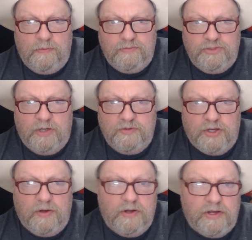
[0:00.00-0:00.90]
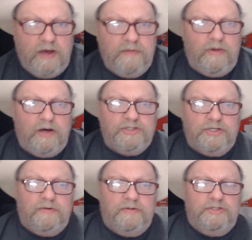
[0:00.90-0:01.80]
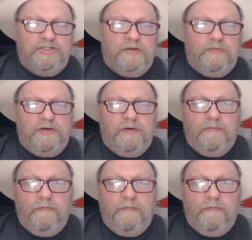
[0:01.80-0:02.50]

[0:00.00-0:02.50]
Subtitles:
John's got a Gain Master on the chimney.